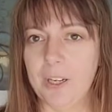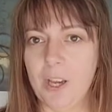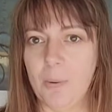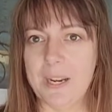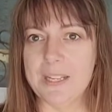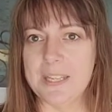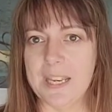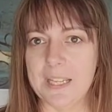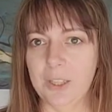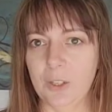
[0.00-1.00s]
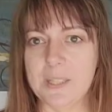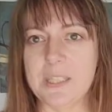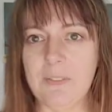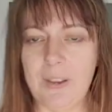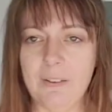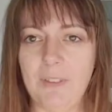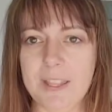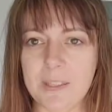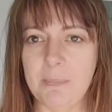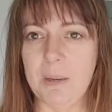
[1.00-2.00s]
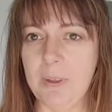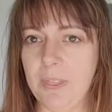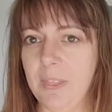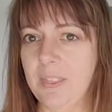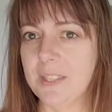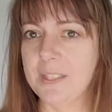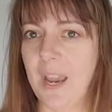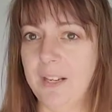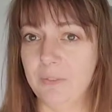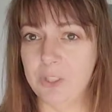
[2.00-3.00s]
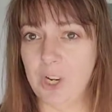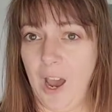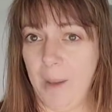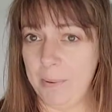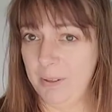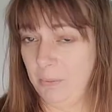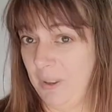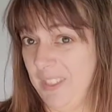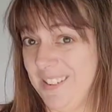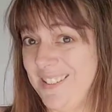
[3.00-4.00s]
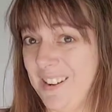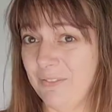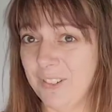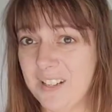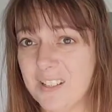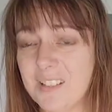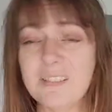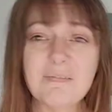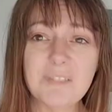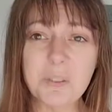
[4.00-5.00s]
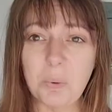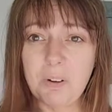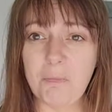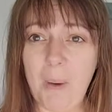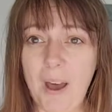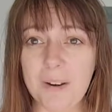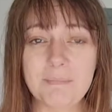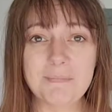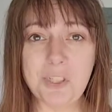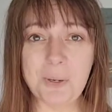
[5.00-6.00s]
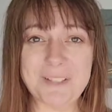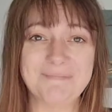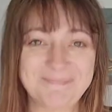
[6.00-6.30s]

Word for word: go in and dig and look and see if I can find something with this kind of top with a different sort of bottom to it.